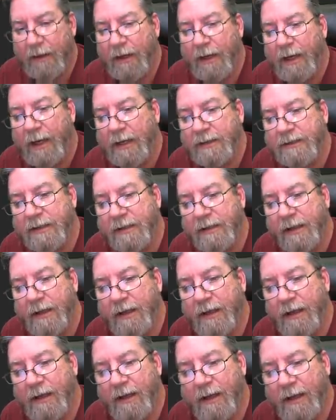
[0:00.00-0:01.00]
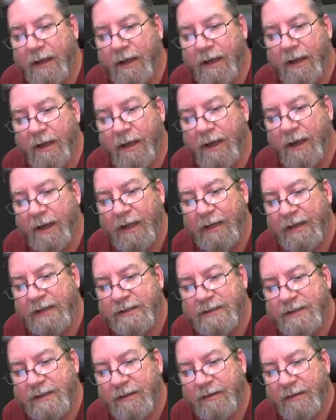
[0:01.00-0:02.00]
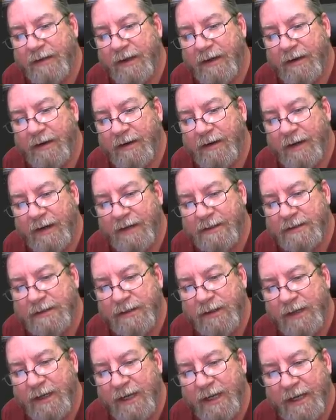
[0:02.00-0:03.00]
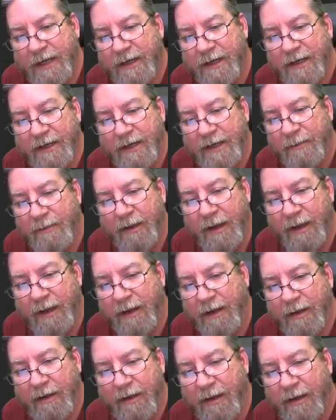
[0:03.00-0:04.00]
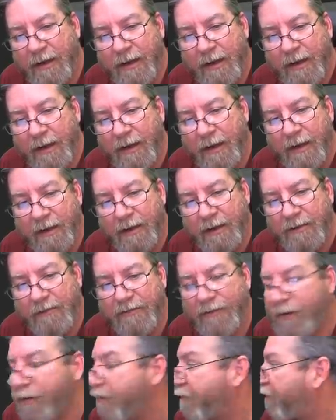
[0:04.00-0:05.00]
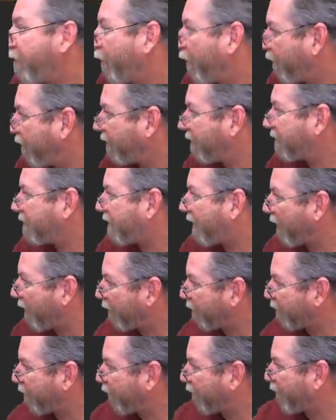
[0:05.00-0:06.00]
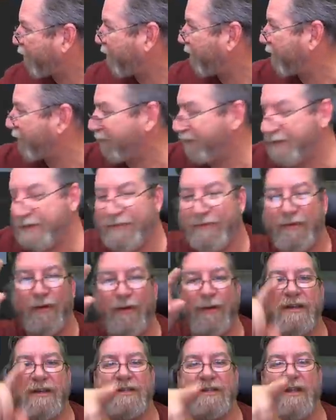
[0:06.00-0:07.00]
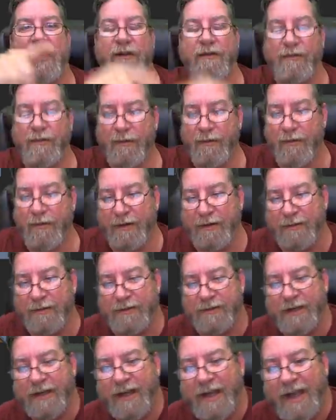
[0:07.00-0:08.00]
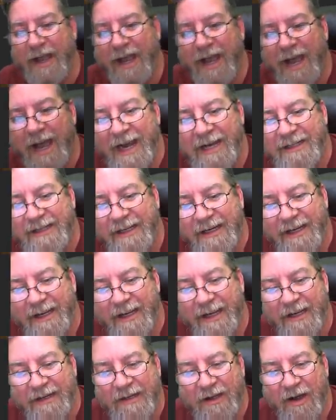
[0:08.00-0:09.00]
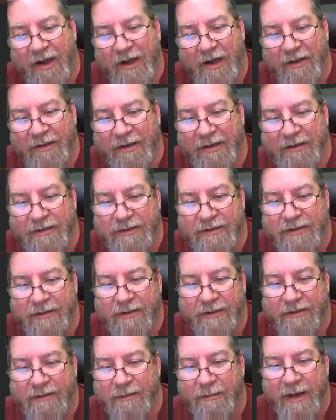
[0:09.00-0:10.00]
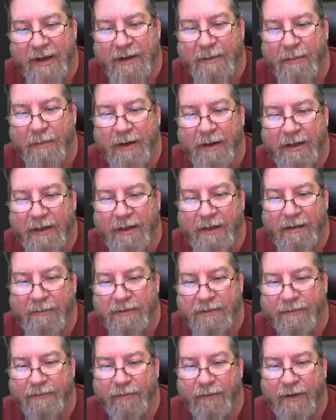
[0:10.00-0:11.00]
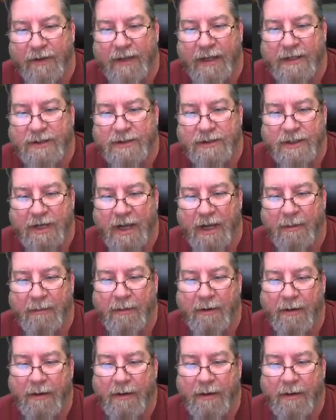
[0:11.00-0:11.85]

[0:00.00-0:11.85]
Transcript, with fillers: It's still out there. And it's still there. You can get it on eBay. Florida's Colorful Critters. Florida's Colorful Critters. I did it in college to make money. It was a freelance job.